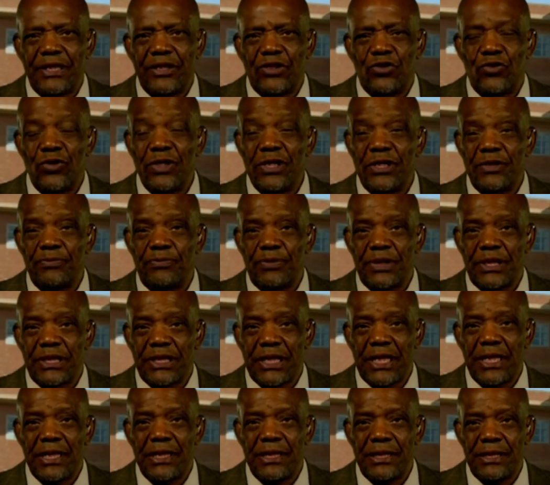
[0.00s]
at least
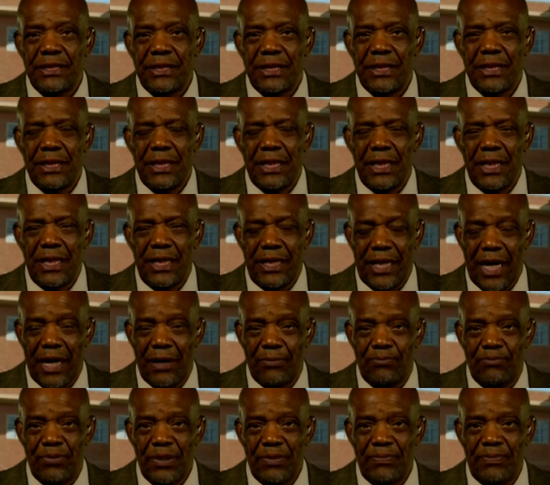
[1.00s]
20%
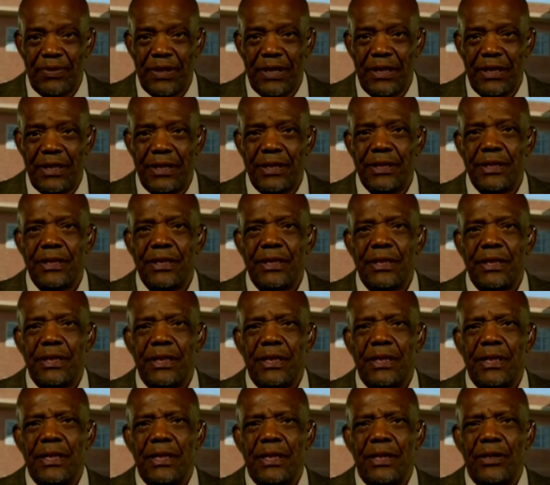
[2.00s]
young people,
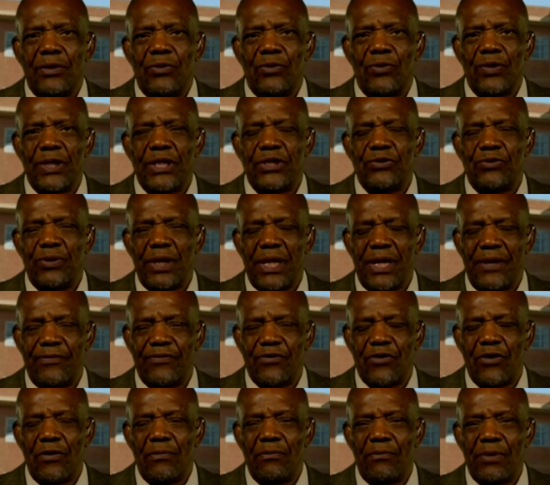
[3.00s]
which we
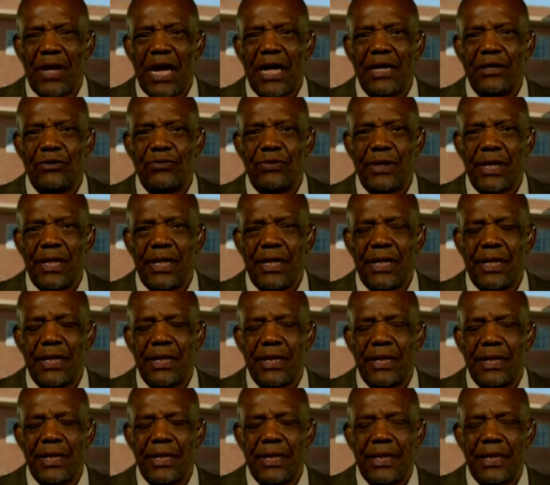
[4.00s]
have complied with.